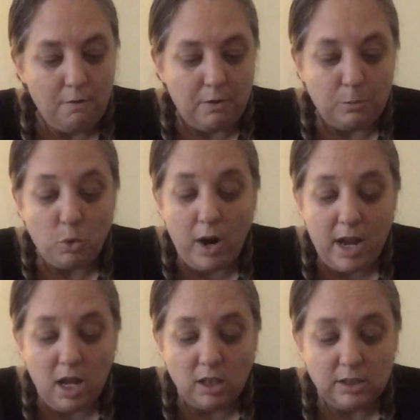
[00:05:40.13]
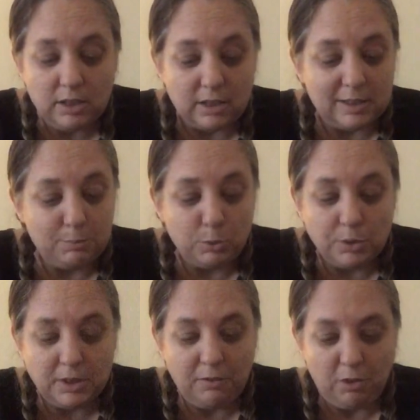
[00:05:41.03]
From crayons to
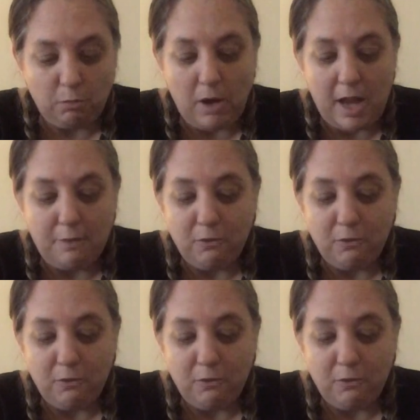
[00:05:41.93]
spools of thread,